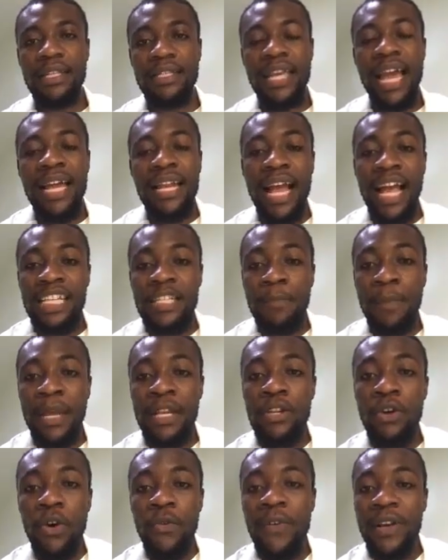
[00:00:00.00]
China
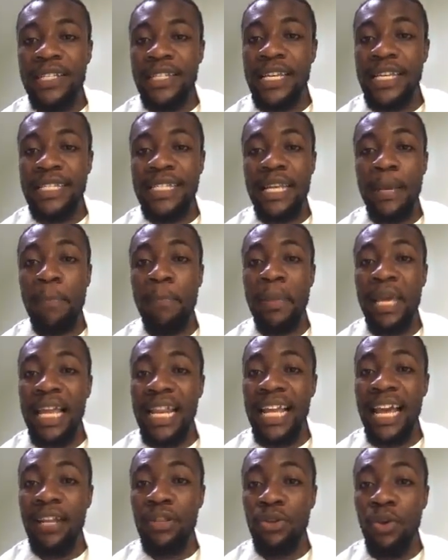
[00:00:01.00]
spending over $60
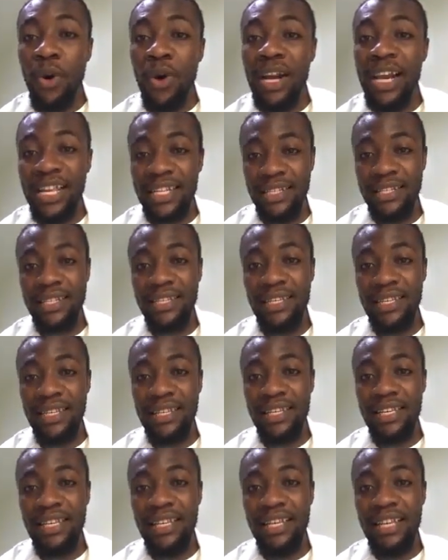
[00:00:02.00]
billion
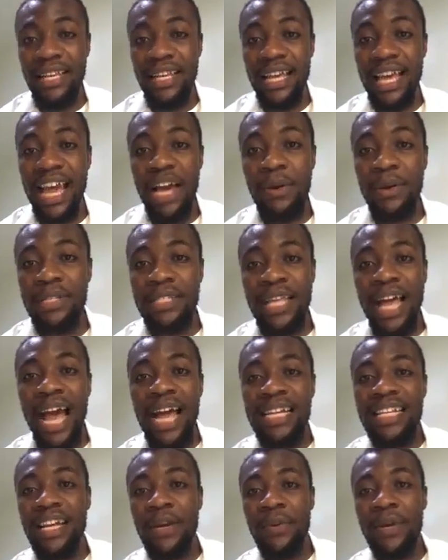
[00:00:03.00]
e wo
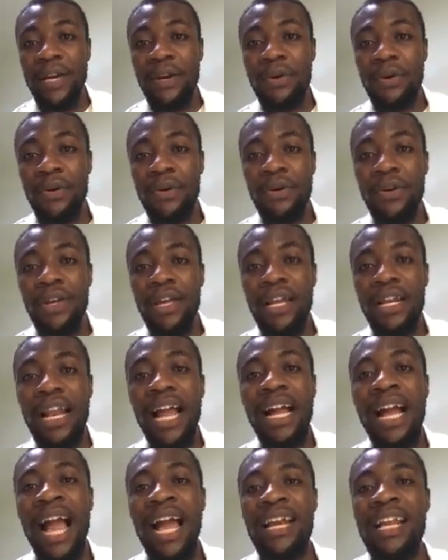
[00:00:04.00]
sa die we ho
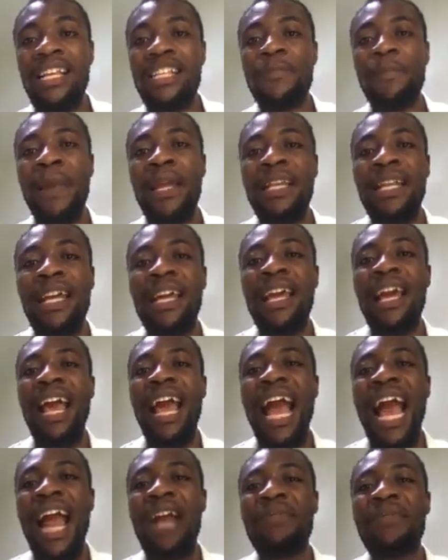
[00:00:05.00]
na Ghana spending
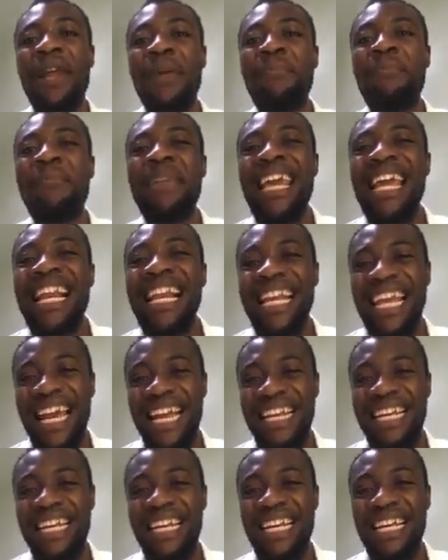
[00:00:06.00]
$100
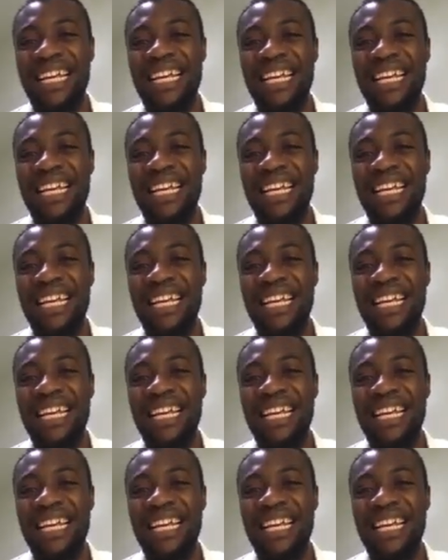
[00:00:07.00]
million